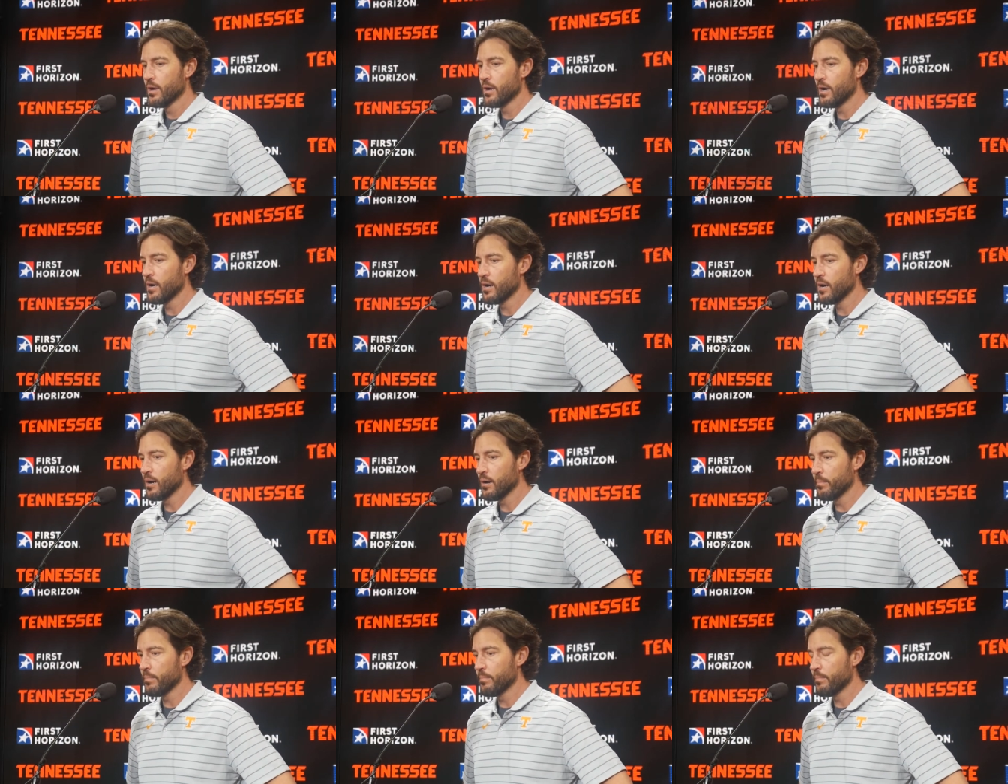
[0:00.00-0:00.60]

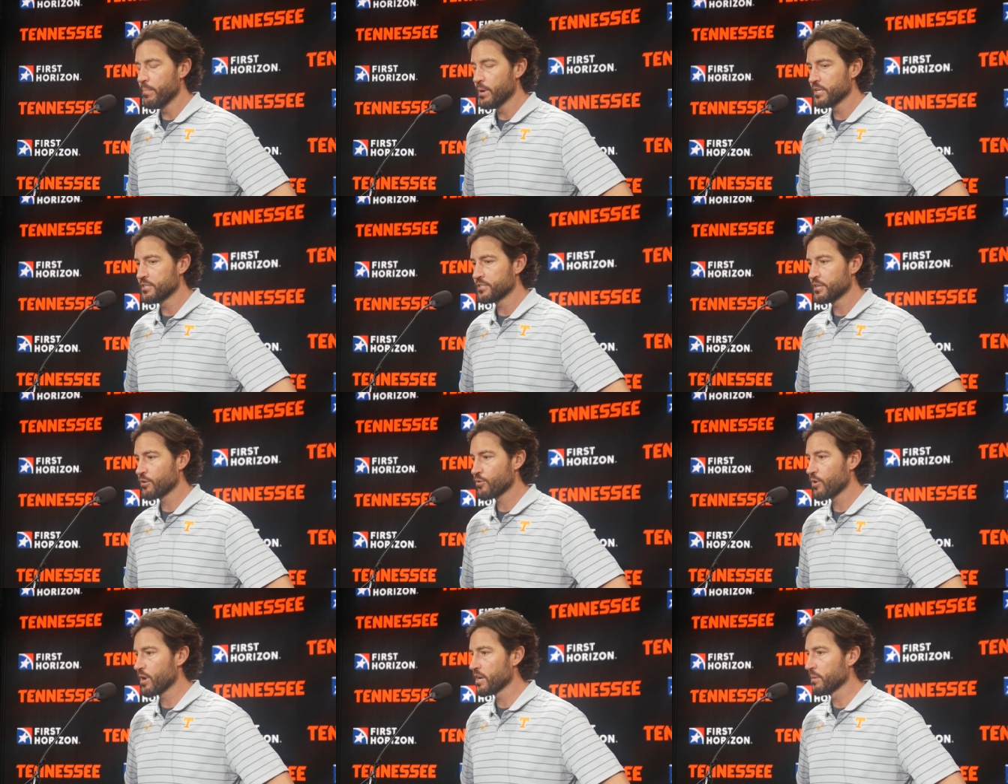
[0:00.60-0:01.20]
But he's
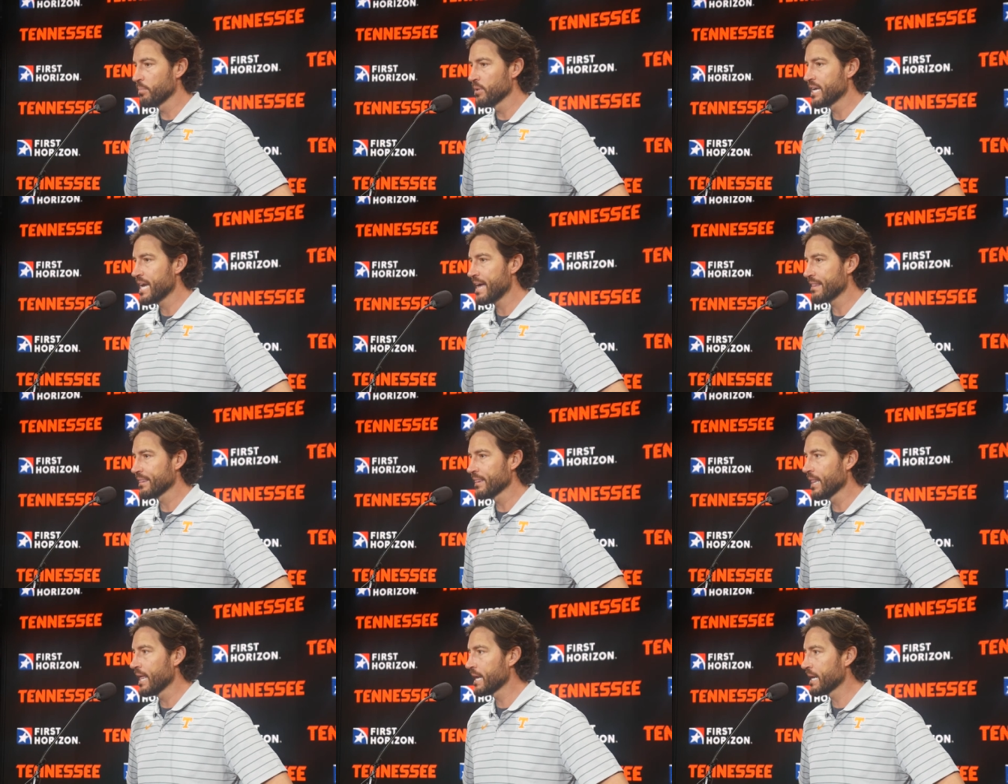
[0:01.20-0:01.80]
incredibly
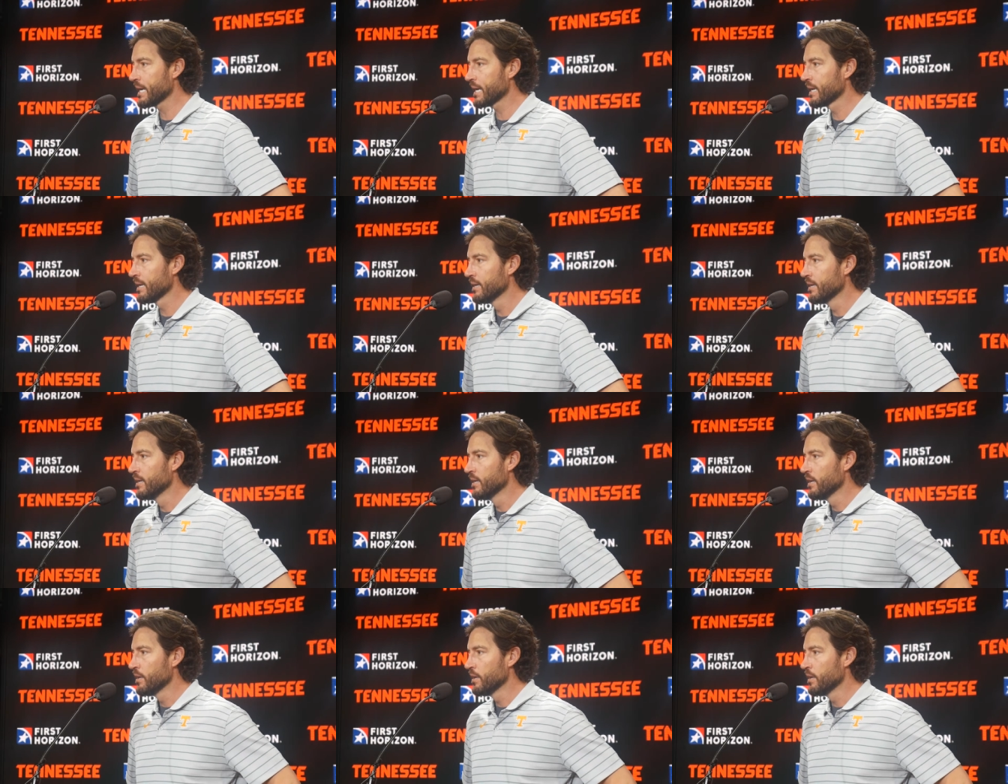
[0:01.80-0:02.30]
athletic.